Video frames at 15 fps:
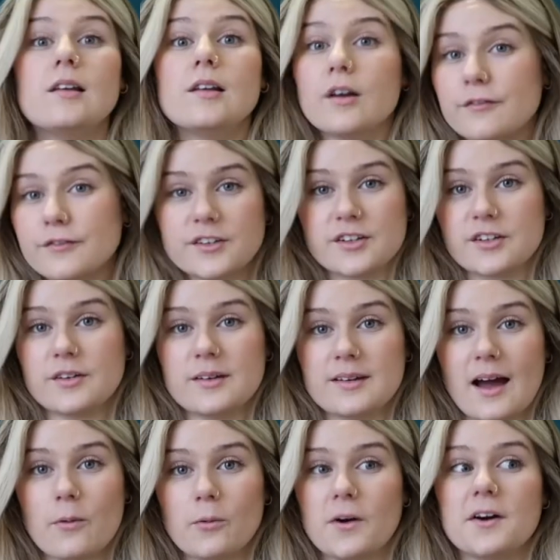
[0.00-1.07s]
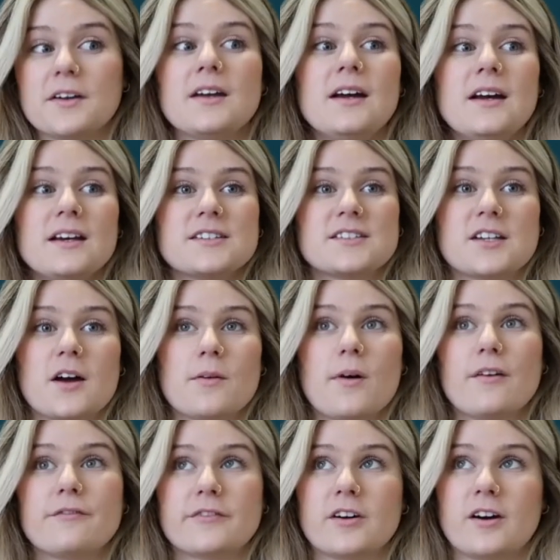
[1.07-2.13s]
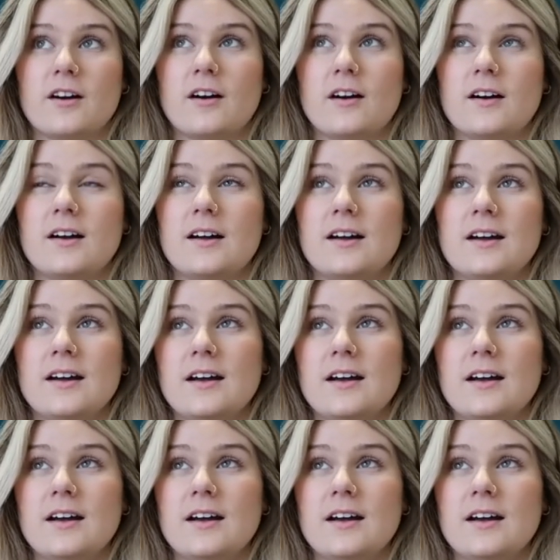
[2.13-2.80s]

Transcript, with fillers: loved doing that one. So I've got